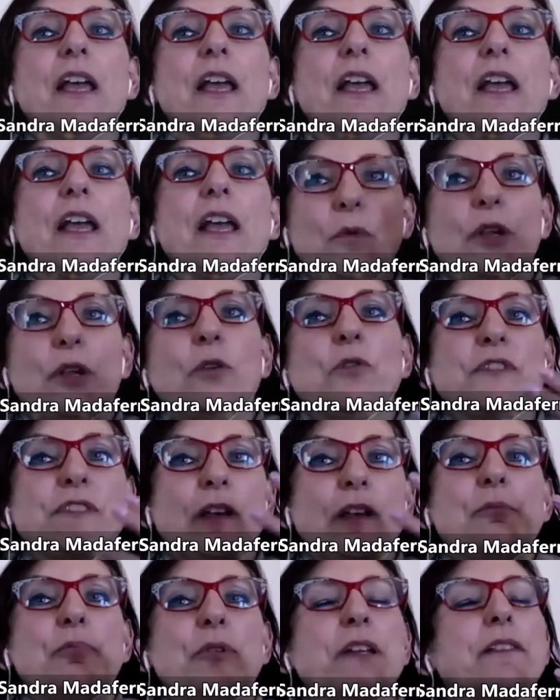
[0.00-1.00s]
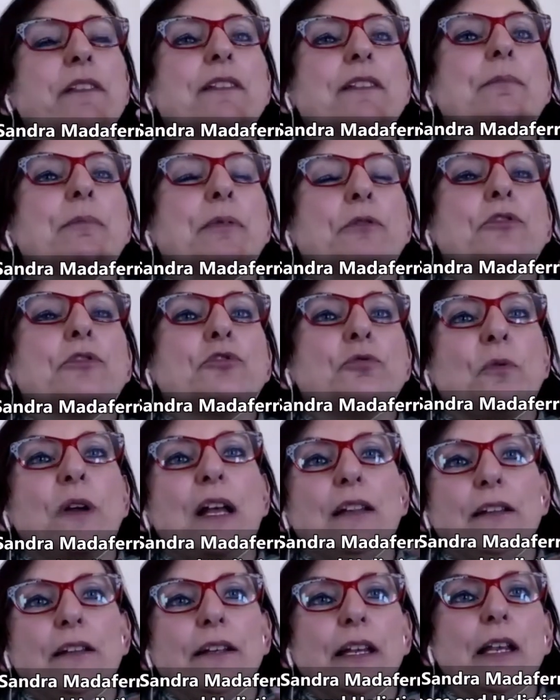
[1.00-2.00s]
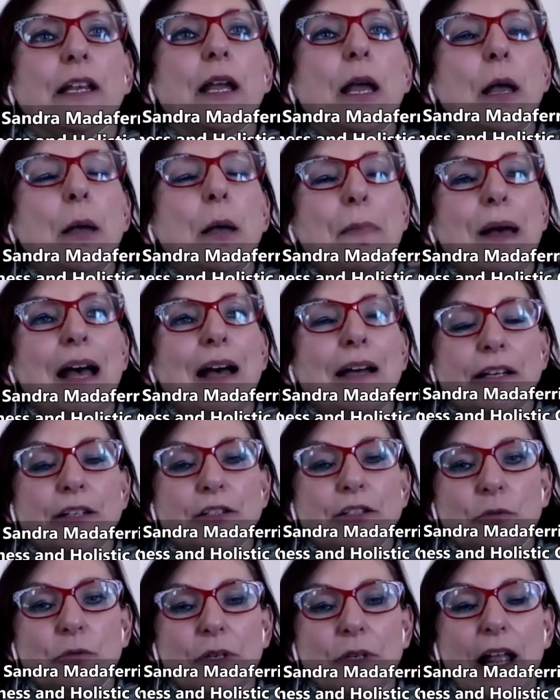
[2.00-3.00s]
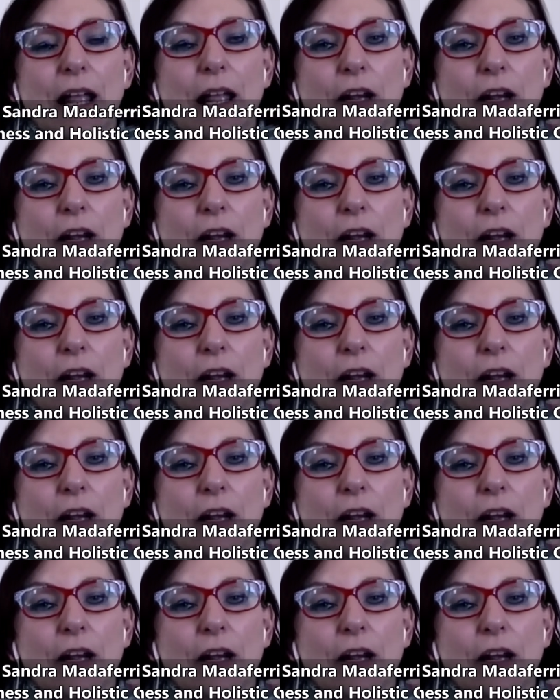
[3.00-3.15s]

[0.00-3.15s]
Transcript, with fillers: And then we also bring the spirituality part into it.